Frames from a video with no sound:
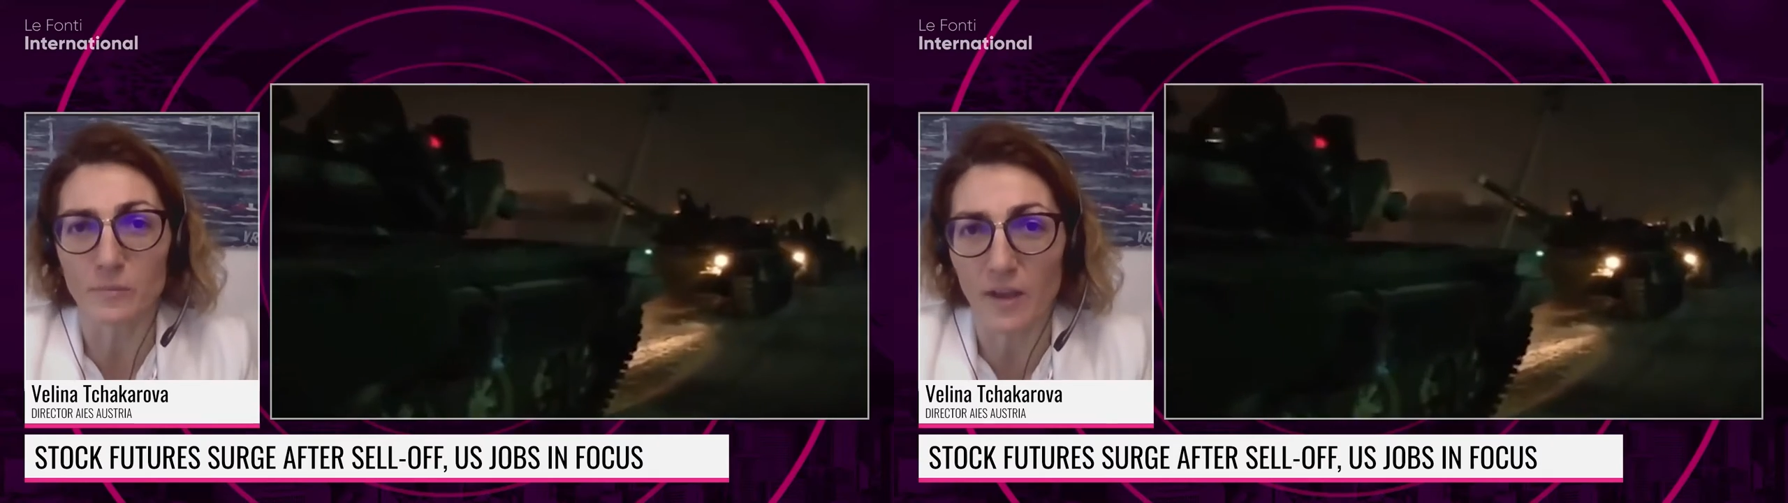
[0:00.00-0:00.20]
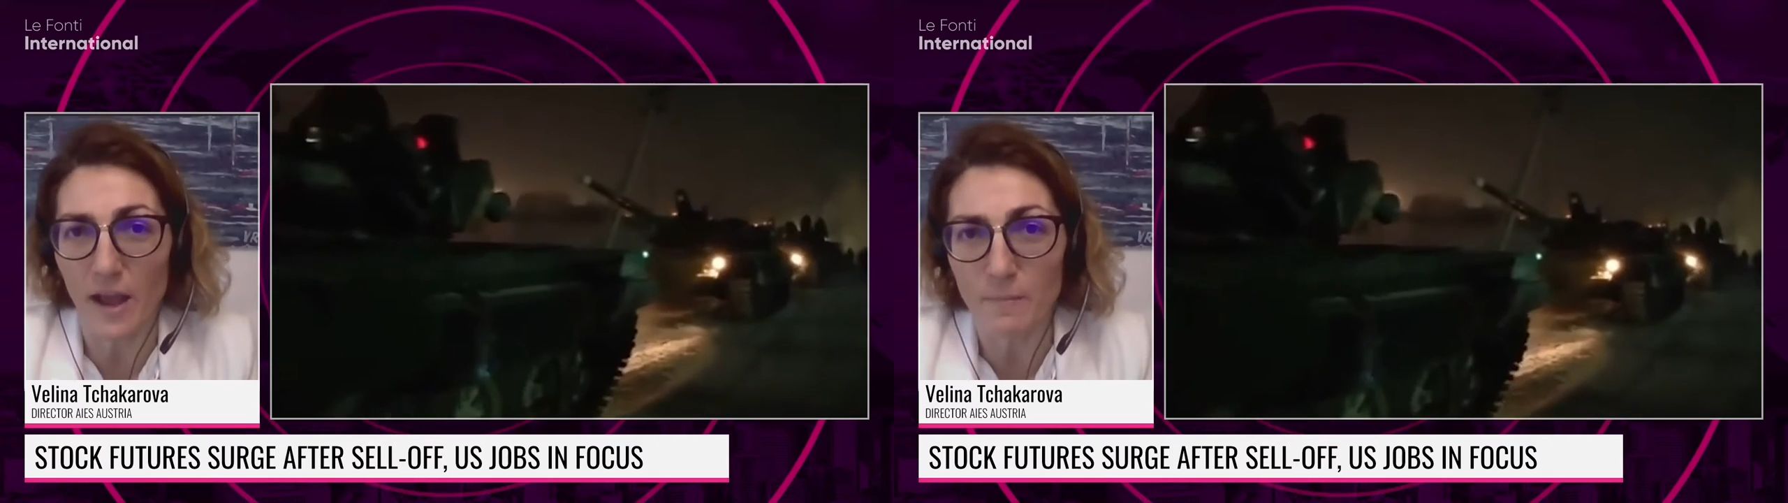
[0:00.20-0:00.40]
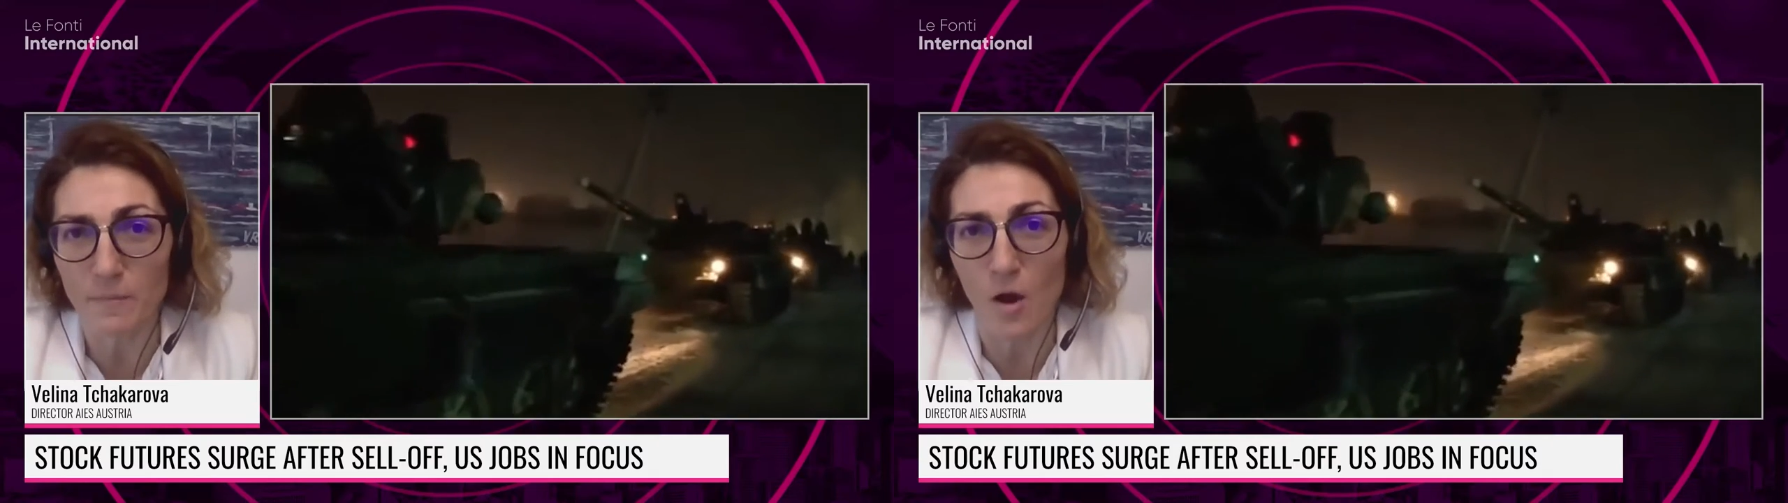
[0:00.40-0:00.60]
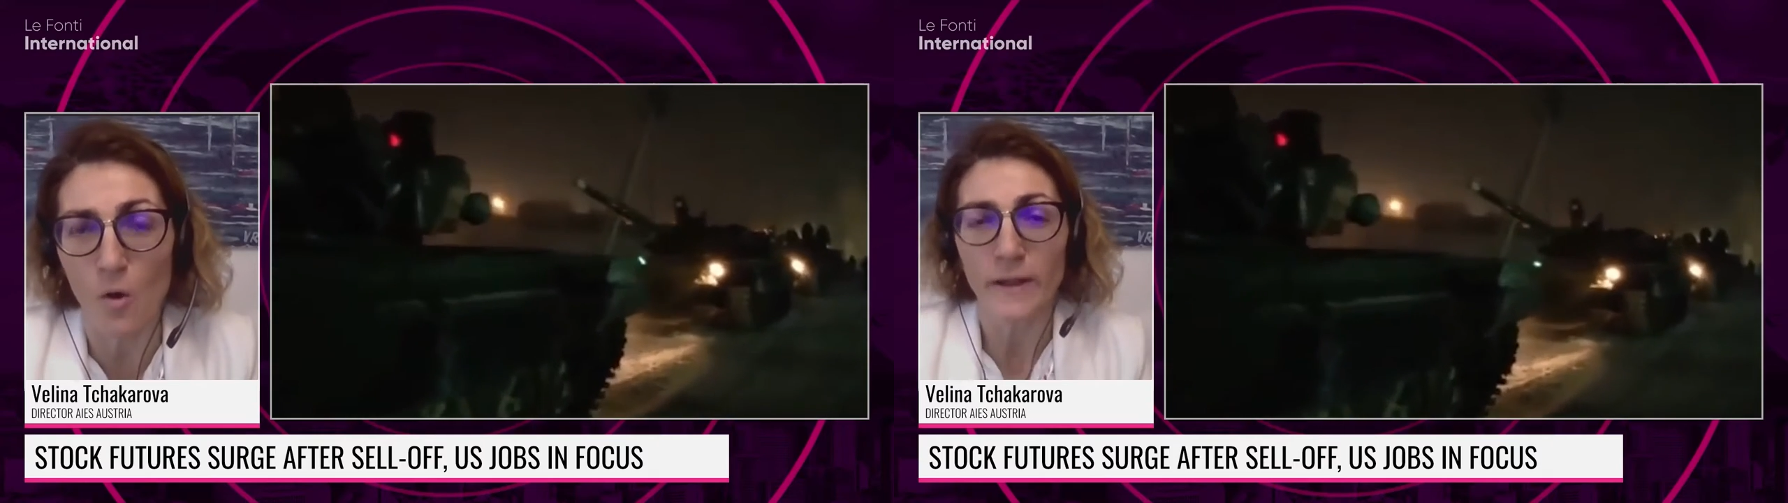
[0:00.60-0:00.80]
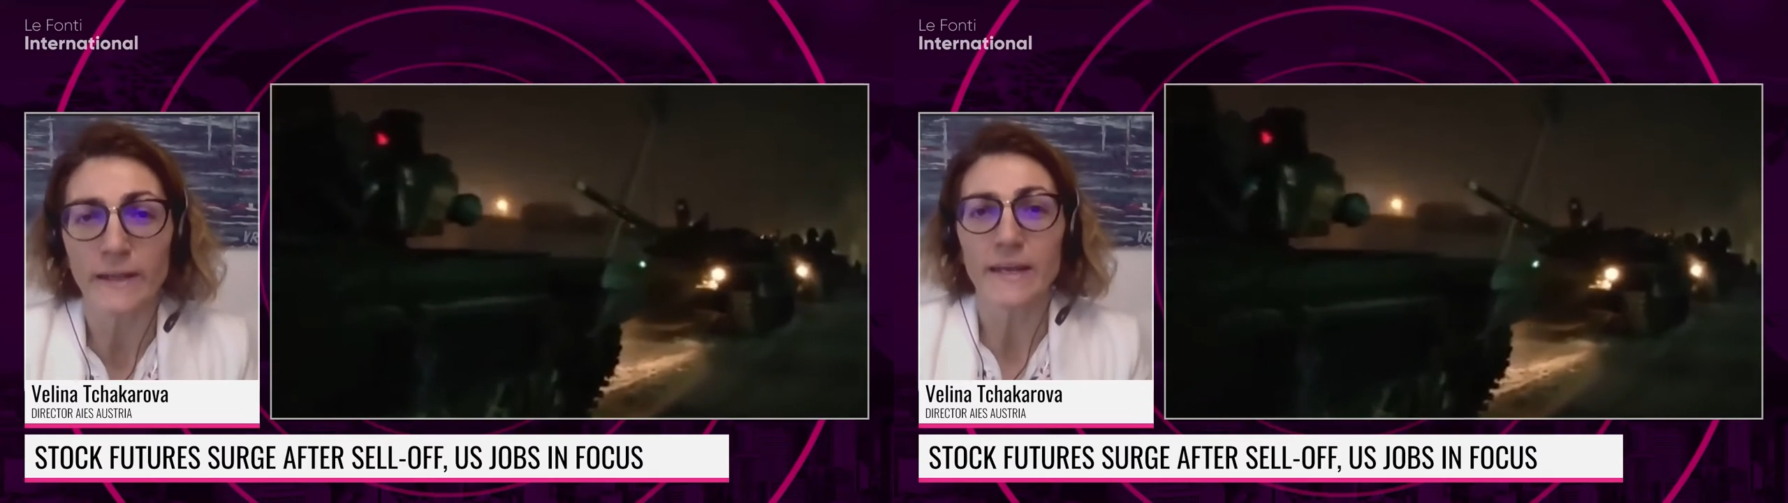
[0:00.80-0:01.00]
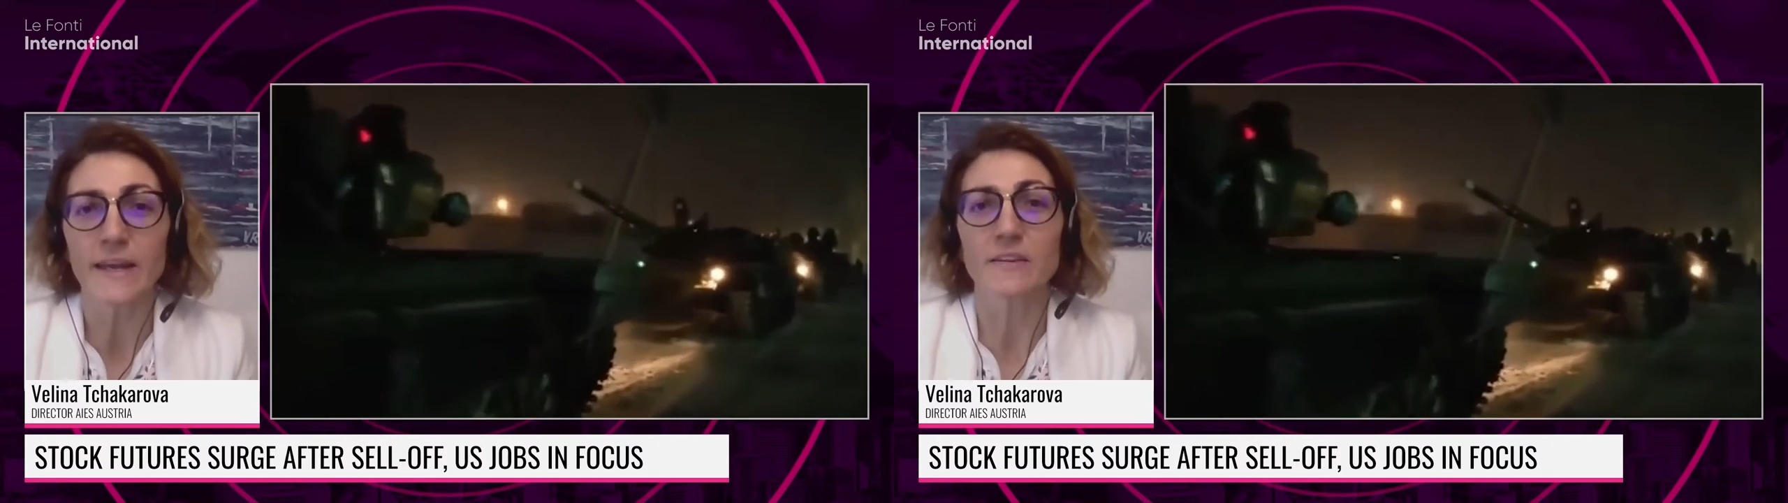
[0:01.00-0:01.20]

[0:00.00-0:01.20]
time now. It